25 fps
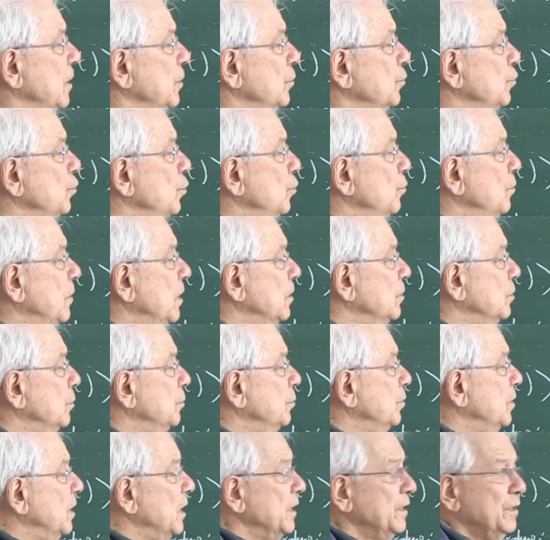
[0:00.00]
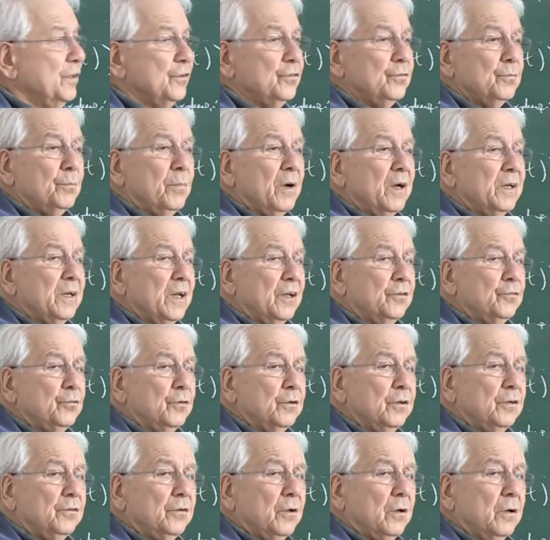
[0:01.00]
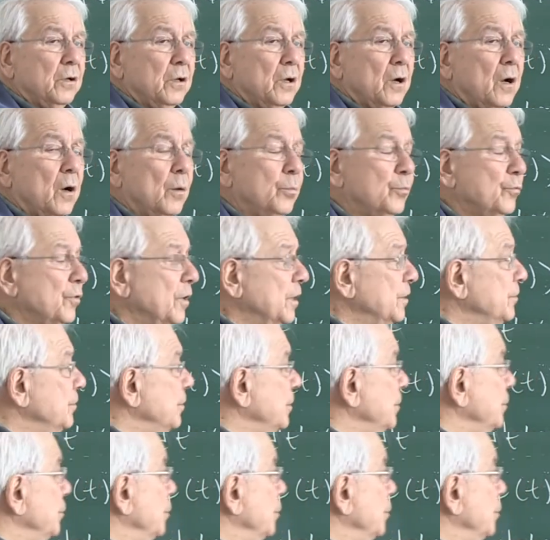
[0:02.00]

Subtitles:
you multiply this by that unitary operator,